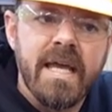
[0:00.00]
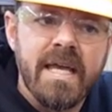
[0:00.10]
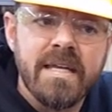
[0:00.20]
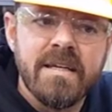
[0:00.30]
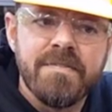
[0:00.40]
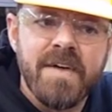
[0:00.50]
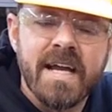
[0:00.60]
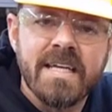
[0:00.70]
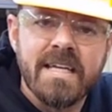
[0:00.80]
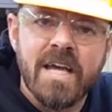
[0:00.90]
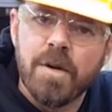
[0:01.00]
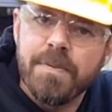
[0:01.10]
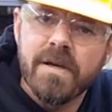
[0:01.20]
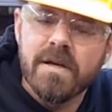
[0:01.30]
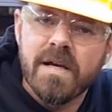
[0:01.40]
And if I can help you,
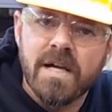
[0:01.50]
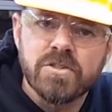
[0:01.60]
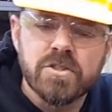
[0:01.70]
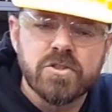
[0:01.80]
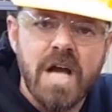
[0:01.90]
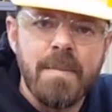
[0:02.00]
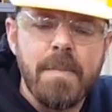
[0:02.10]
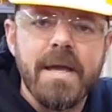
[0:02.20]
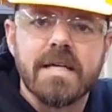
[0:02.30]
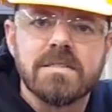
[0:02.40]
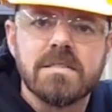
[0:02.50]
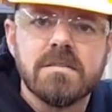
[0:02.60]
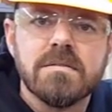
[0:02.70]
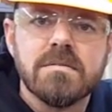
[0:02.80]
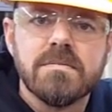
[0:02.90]
I'll sure try my best.
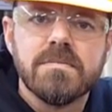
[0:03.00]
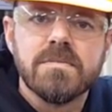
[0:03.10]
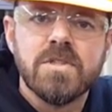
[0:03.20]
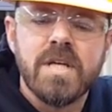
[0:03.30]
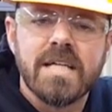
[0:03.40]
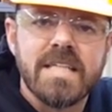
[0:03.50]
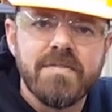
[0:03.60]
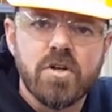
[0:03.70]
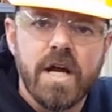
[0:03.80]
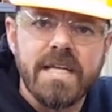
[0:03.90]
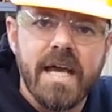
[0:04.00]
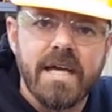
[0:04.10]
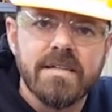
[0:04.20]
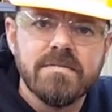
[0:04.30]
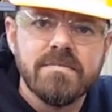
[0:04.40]
You guys have a great day.
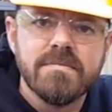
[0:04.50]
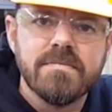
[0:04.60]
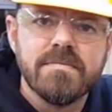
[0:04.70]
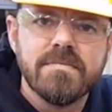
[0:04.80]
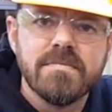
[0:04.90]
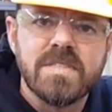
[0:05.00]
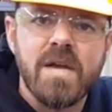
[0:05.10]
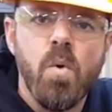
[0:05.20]
Stay